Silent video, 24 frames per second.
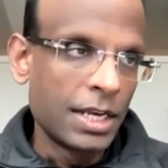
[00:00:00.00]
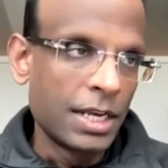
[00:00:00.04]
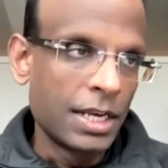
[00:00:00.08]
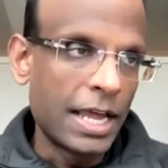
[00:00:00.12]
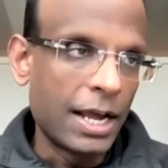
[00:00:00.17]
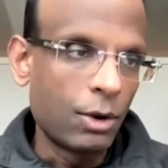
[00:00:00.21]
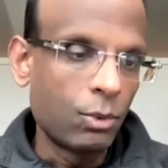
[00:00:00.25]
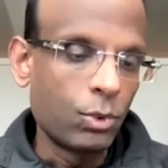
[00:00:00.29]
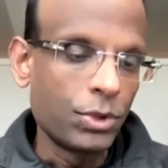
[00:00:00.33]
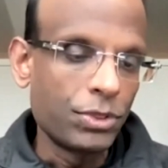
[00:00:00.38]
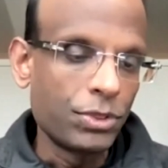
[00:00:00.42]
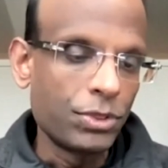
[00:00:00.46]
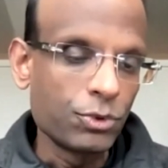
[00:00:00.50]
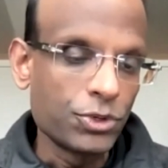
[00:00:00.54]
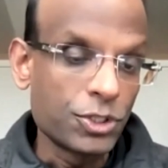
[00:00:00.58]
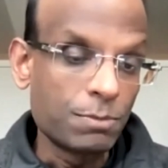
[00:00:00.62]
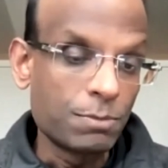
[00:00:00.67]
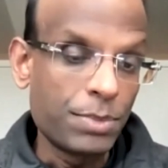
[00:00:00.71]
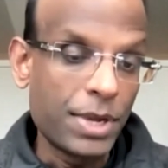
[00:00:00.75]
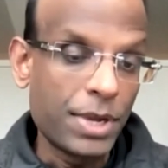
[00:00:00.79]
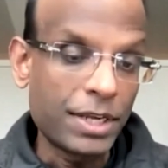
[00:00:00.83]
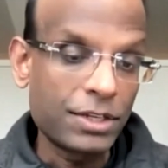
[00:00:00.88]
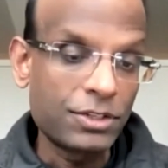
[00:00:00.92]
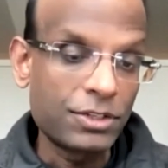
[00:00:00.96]
Now, with
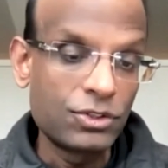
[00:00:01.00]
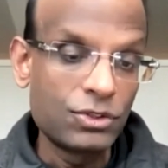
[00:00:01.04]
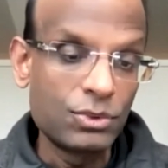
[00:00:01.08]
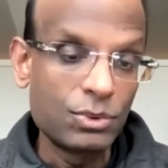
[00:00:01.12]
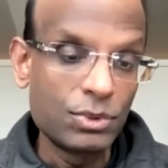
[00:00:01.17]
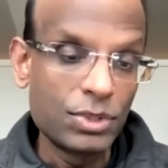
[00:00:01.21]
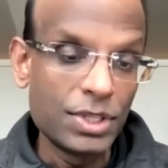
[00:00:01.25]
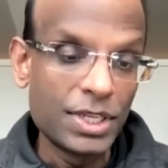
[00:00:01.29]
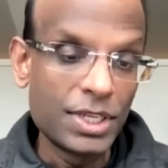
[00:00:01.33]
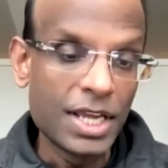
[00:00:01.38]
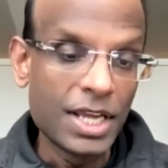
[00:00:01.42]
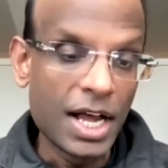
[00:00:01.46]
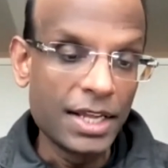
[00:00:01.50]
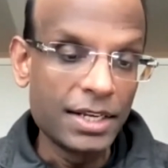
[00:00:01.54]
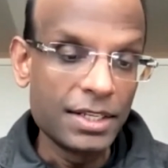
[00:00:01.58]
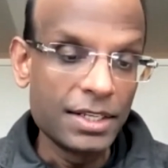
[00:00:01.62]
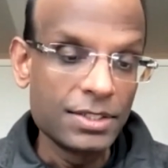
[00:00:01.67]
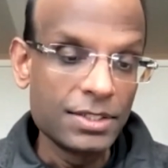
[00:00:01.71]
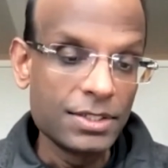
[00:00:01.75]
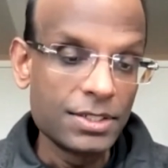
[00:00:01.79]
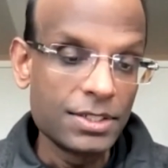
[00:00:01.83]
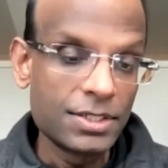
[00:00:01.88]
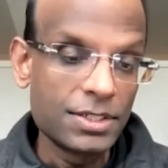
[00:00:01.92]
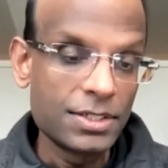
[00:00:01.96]
respect to the
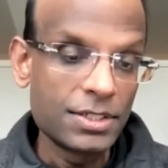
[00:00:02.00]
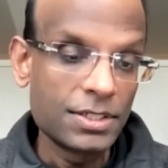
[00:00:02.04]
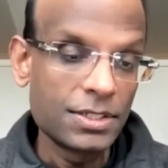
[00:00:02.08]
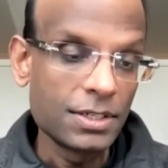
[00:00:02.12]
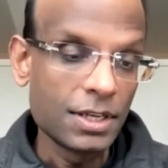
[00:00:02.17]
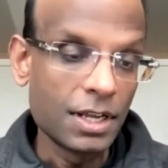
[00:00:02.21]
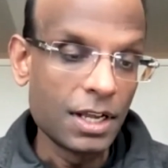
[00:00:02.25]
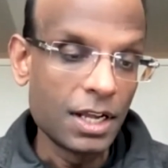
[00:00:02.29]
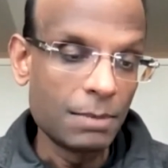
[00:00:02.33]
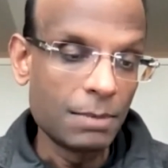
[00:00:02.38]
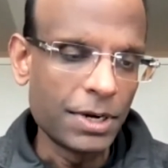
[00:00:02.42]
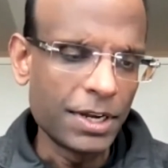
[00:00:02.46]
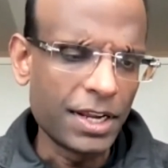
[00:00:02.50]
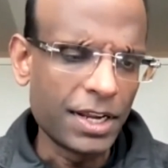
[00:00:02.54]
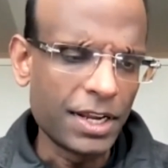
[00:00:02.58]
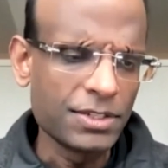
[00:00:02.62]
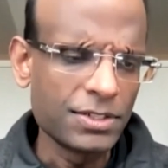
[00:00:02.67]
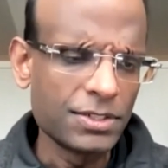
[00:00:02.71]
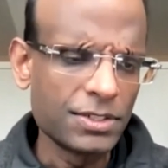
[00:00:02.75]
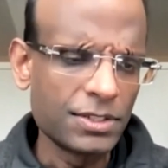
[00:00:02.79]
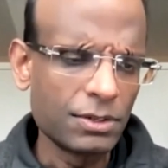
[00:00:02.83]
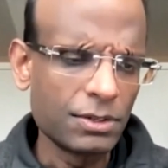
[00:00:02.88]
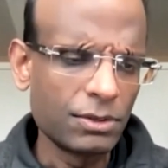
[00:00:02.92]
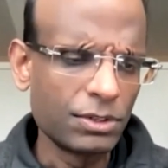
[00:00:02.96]
guidance, I
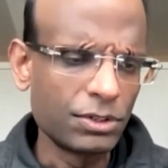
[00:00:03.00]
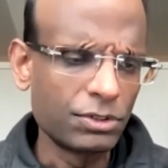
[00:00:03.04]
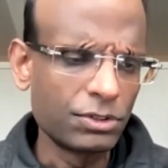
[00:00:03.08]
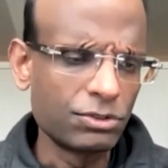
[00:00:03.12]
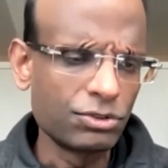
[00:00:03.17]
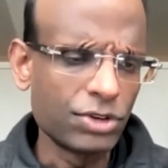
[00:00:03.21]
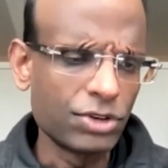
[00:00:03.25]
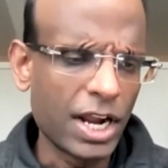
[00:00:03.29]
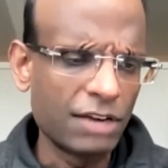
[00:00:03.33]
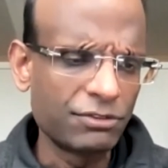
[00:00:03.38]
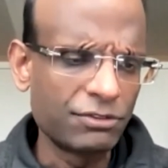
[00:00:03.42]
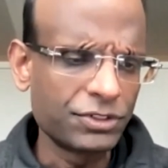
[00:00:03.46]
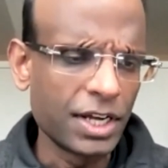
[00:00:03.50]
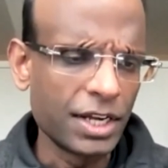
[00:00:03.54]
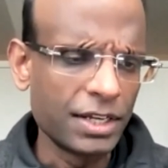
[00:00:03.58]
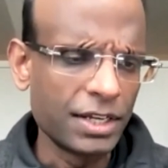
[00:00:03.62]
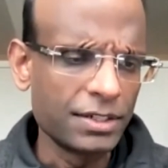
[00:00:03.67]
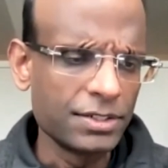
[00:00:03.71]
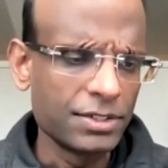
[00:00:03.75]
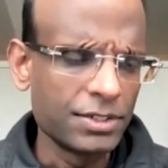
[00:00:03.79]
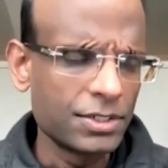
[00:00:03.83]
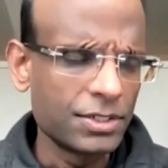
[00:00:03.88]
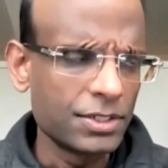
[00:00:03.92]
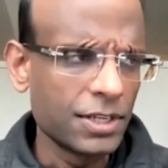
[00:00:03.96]
guess it's still a draft
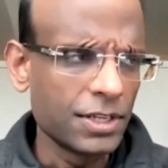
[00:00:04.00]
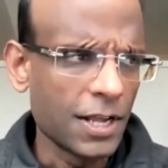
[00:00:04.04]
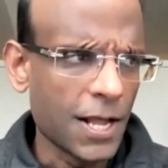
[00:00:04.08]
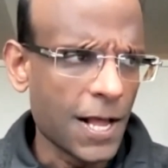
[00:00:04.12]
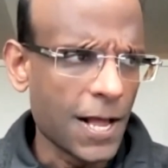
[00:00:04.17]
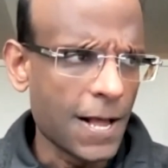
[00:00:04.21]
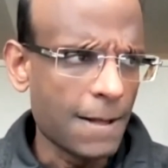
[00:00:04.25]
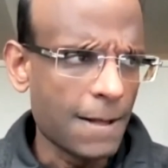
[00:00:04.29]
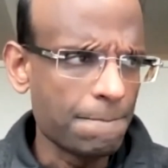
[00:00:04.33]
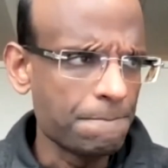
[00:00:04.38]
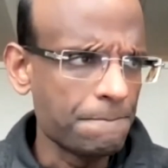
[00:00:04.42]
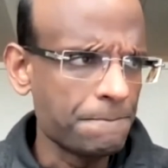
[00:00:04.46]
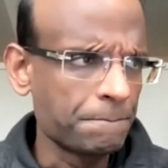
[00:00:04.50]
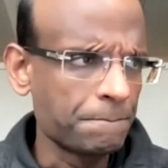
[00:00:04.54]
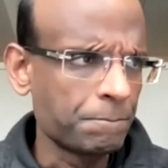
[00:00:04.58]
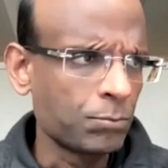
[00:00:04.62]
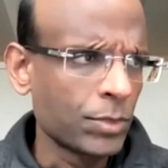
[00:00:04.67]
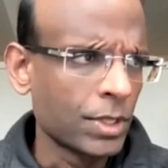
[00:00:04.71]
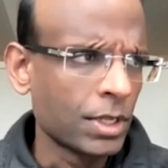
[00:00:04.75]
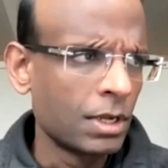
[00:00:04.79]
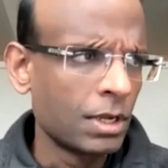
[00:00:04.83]
guidance. On